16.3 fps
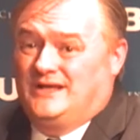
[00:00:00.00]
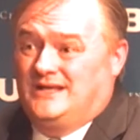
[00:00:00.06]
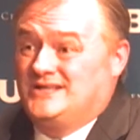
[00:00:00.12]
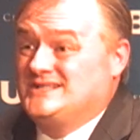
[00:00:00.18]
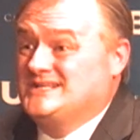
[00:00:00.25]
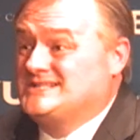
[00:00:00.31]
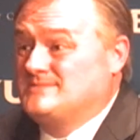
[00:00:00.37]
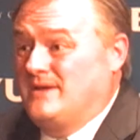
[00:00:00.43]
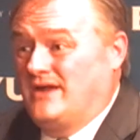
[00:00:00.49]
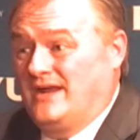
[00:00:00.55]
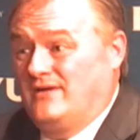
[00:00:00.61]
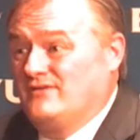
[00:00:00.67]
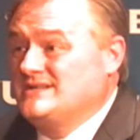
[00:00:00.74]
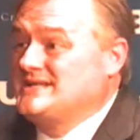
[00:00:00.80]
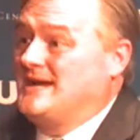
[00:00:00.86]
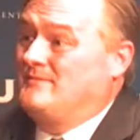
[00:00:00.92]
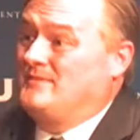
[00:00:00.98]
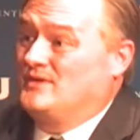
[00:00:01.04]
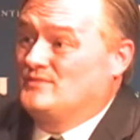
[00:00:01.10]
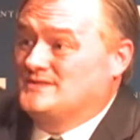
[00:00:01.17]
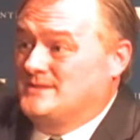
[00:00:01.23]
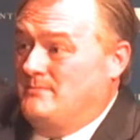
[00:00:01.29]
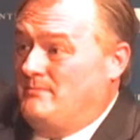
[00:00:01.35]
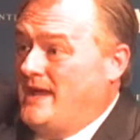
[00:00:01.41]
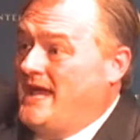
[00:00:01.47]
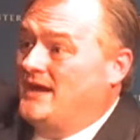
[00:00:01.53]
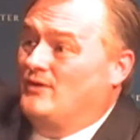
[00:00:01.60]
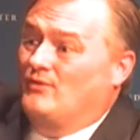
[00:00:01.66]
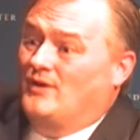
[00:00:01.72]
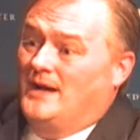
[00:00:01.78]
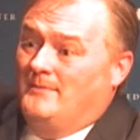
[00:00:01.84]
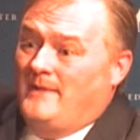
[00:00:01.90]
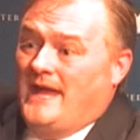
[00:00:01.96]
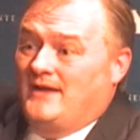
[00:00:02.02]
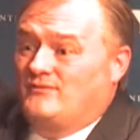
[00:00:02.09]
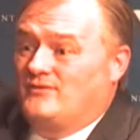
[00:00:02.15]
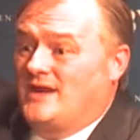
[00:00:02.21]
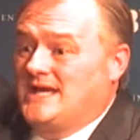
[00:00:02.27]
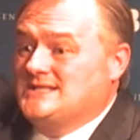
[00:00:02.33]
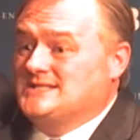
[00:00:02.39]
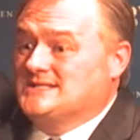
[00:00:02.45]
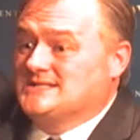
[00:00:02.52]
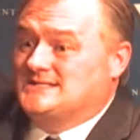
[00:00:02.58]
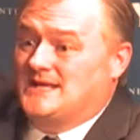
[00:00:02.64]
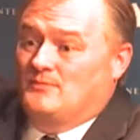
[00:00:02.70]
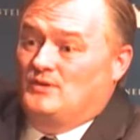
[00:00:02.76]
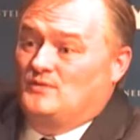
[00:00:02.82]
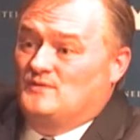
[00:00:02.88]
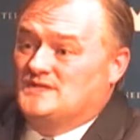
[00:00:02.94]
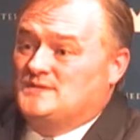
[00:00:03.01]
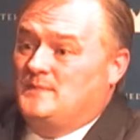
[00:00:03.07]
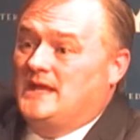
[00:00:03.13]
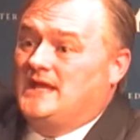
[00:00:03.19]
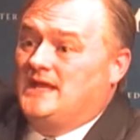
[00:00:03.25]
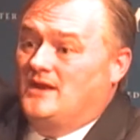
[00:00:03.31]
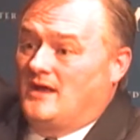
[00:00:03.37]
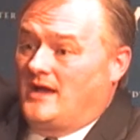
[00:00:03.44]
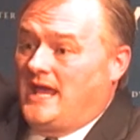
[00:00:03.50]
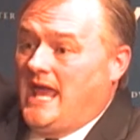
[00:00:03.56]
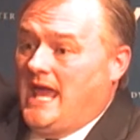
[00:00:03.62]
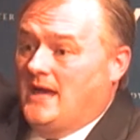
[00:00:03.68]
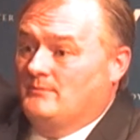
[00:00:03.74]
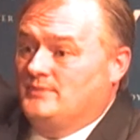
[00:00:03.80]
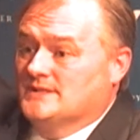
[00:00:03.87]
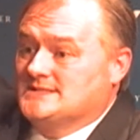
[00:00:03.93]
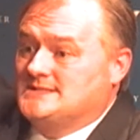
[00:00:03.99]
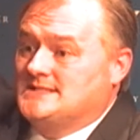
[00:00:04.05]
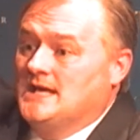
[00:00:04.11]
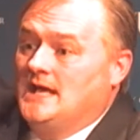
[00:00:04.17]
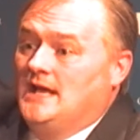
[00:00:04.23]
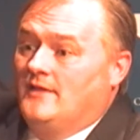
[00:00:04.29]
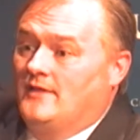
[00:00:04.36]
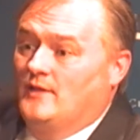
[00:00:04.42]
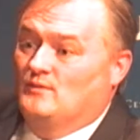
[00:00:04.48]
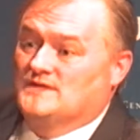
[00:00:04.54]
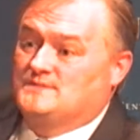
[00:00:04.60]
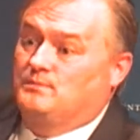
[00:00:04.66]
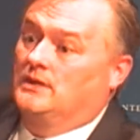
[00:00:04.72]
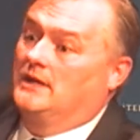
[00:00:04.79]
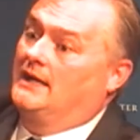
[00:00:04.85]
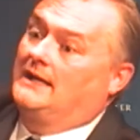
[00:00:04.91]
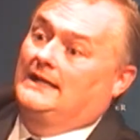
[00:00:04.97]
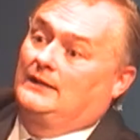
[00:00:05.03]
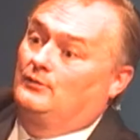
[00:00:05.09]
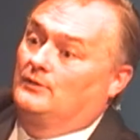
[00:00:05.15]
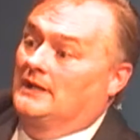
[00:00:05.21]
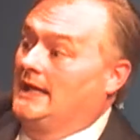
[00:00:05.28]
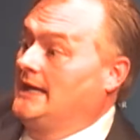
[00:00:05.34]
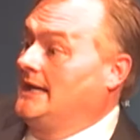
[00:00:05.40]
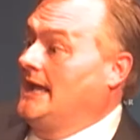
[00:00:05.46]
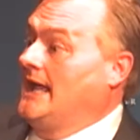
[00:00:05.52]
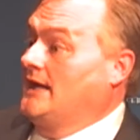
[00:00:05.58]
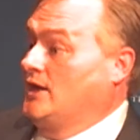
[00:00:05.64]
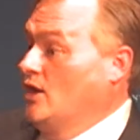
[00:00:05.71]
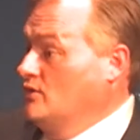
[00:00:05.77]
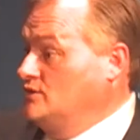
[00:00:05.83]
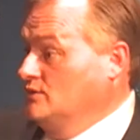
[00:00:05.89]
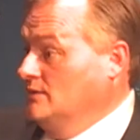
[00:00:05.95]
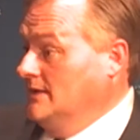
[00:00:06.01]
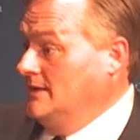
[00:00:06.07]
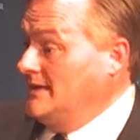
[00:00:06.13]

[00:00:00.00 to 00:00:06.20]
just about every time there was a banner up advertising that someone was speaking on campus that was politically related, I'd go to it.